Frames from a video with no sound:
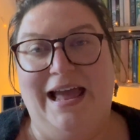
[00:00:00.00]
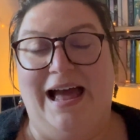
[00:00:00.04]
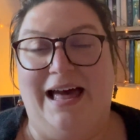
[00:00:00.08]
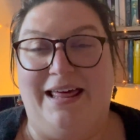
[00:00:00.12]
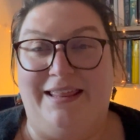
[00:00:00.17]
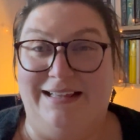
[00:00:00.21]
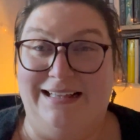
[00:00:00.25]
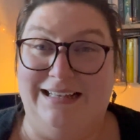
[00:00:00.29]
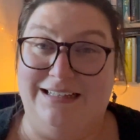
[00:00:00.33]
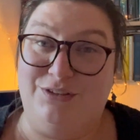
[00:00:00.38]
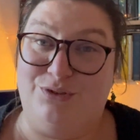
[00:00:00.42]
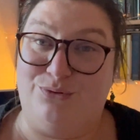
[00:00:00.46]
I
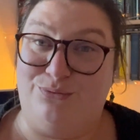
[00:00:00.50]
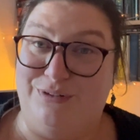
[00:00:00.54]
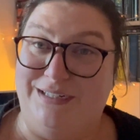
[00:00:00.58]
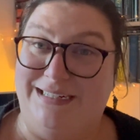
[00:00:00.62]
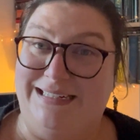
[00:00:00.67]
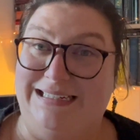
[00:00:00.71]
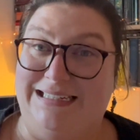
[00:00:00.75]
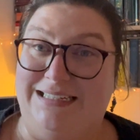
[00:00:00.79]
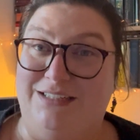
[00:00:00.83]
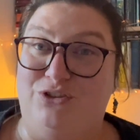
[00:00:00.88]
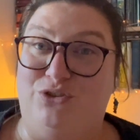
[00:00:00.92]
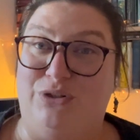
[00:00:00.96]
think that's a
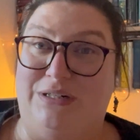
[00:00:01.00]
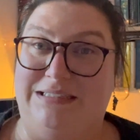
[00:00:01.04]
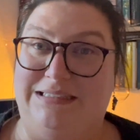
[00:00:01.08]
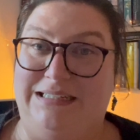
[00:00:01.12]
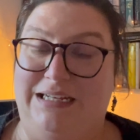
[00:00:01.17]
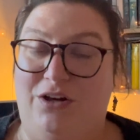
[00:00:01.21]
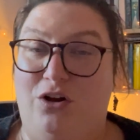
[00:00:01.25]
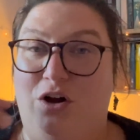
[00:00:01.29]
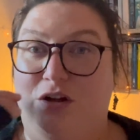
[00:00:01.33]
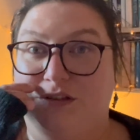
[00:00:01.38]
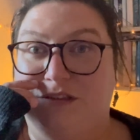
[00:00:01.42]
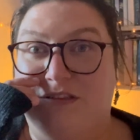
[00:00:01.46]
really
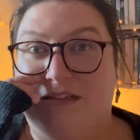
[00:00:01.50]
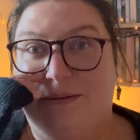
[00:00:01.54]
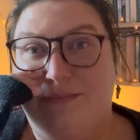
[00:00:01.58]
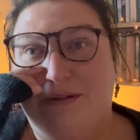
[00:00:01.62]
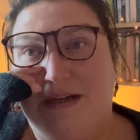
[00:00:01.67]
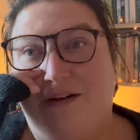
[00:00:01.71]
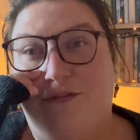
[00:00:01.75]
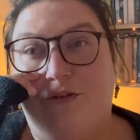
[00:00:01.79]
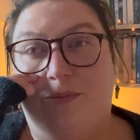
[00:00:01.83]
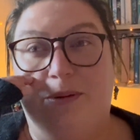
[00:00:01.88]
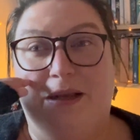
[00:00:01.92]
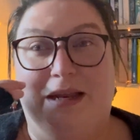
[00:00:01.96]
interesting concept to
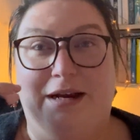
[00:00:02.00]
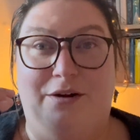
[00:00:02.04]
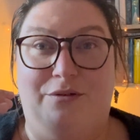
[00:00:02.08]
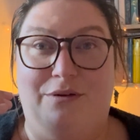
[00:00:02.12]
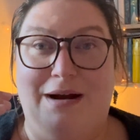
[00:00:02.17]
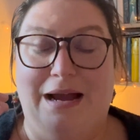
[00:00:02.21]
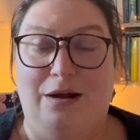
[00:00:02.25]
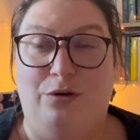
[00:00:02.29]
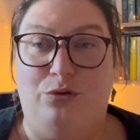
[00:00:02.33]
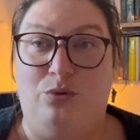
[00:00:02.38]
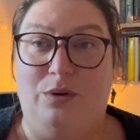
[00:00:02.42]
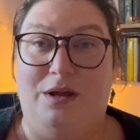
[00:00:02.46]
have a play
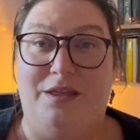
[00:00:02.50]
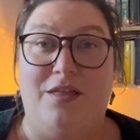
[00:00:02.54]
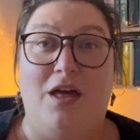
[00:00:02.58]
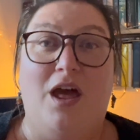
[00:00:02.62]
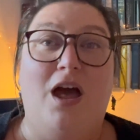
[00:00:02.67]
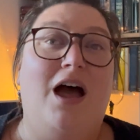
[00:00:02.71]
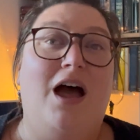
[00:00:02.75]
around with.